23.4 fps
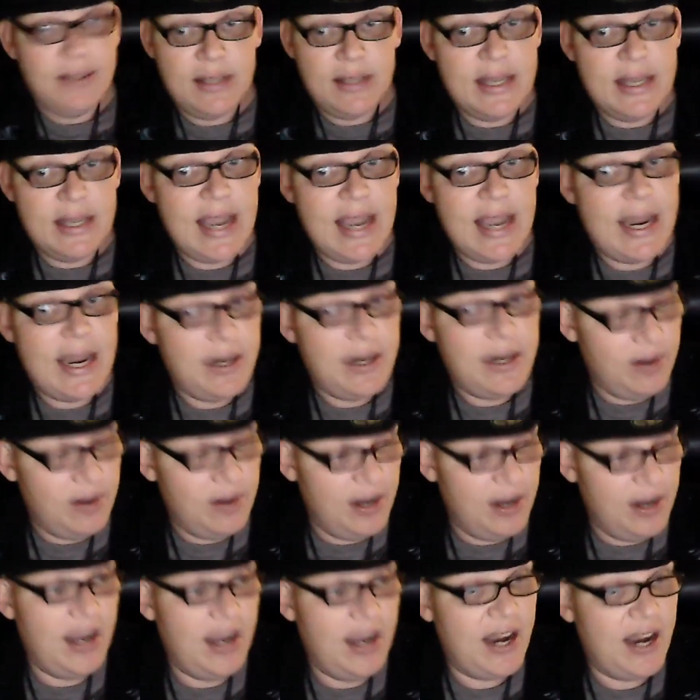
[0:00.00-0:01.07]
that
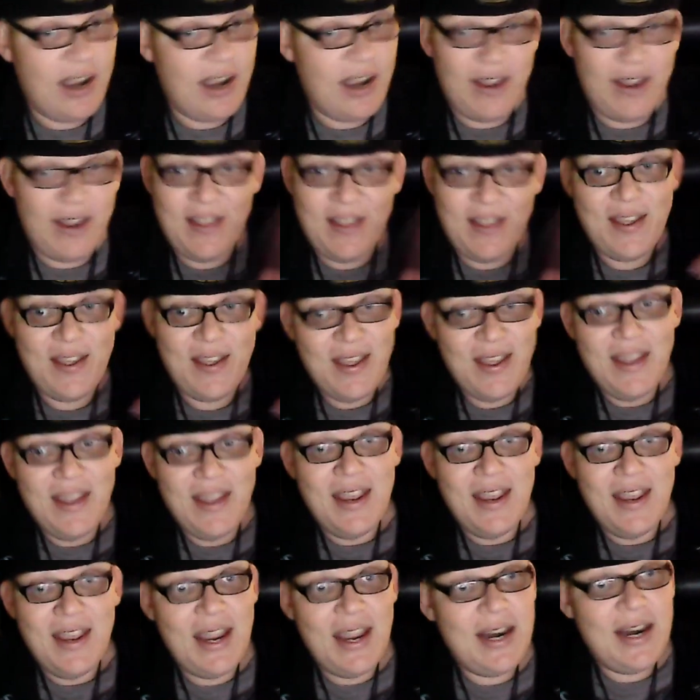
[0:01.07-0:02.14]

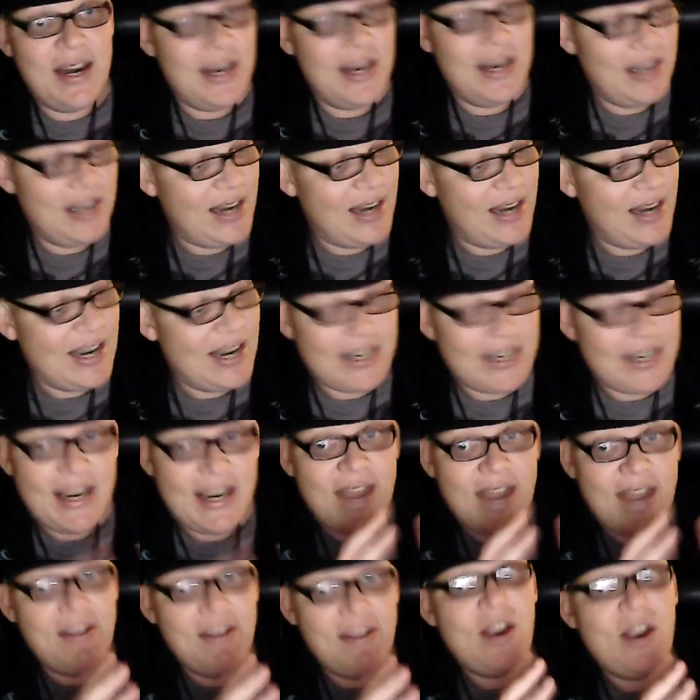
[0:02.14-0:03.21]
it has a
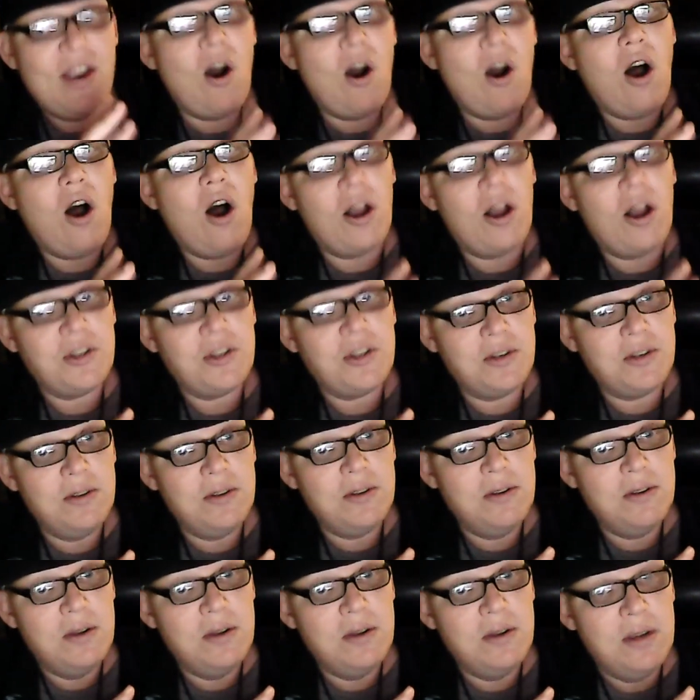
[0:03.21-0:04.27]
heavy cost,
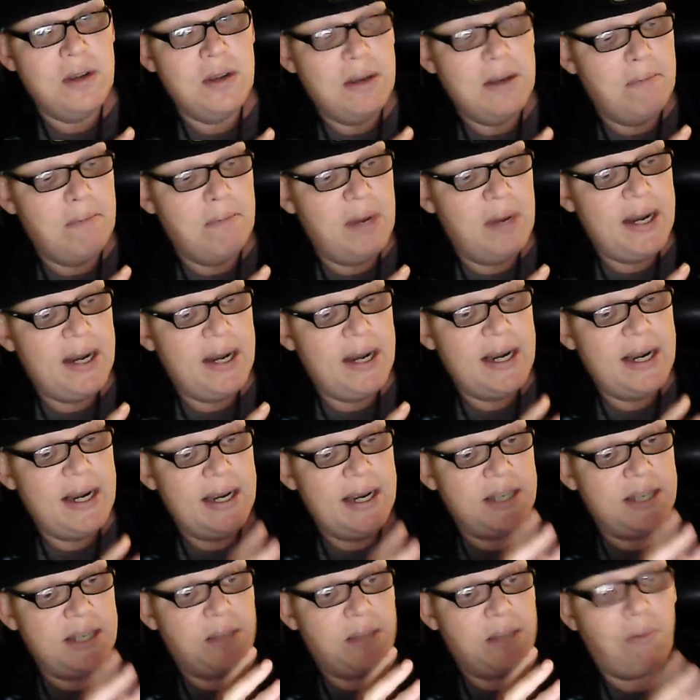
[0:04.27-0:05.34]
but
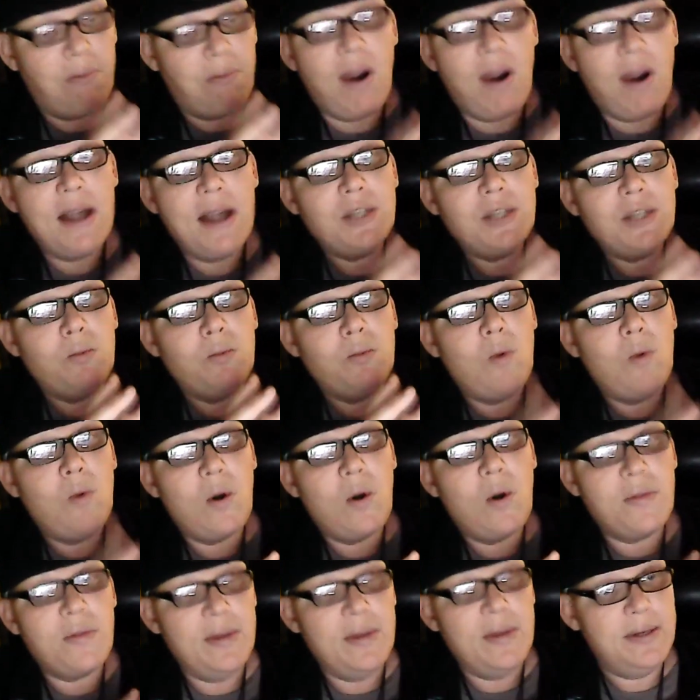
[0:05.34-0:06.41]
is the price
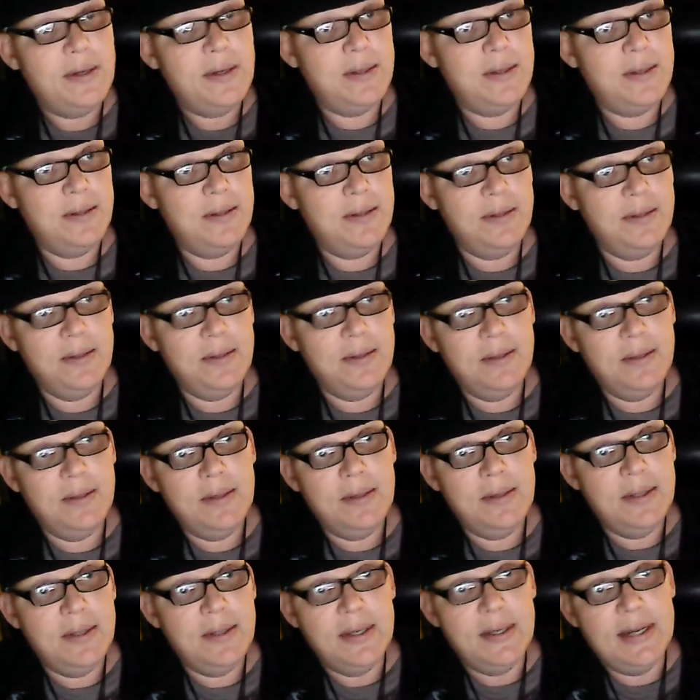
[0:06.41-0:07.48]
worth it?
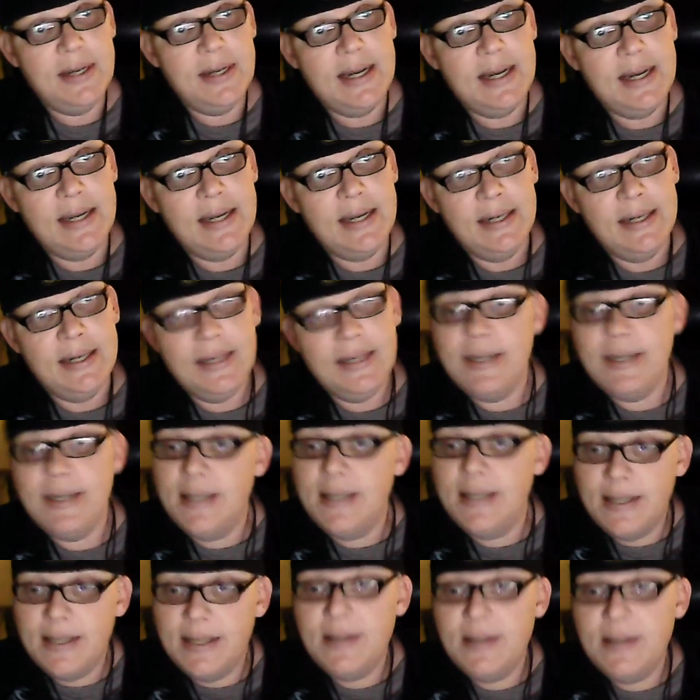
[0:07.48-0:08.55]
And
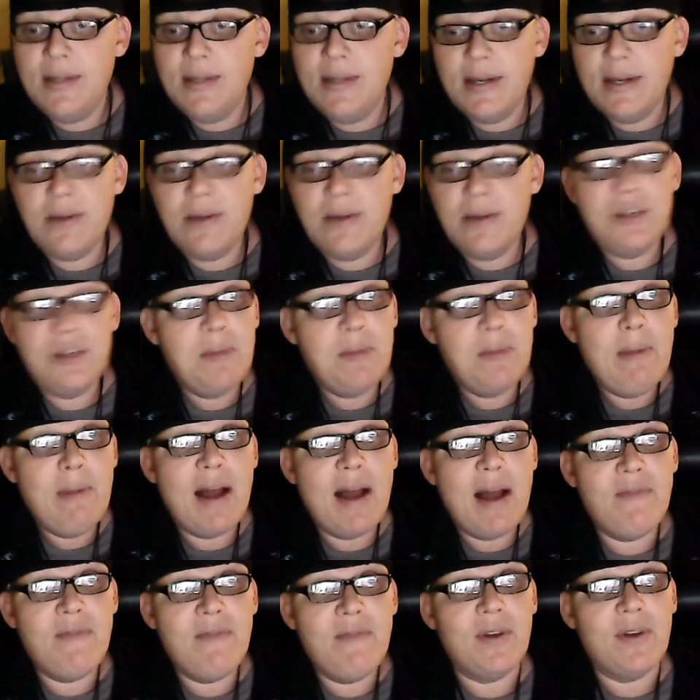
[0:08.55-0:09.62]
just be
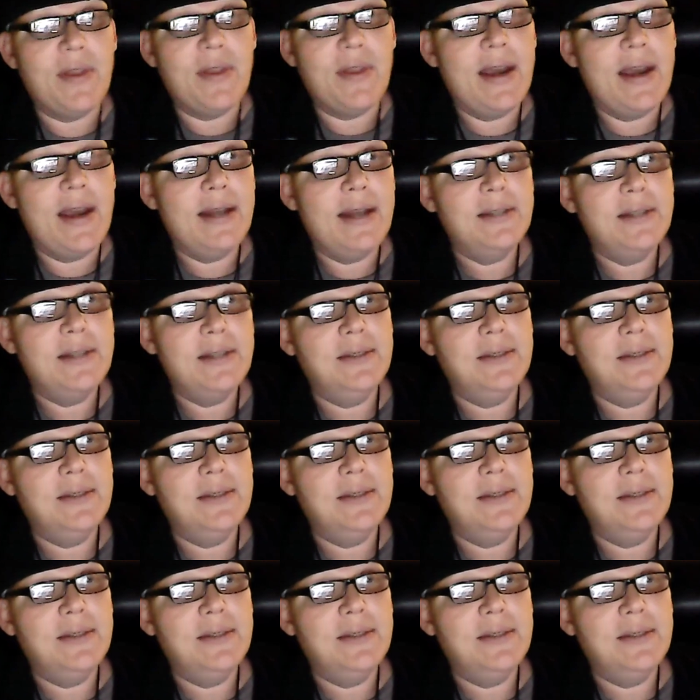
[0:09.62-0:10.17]
mindful of that.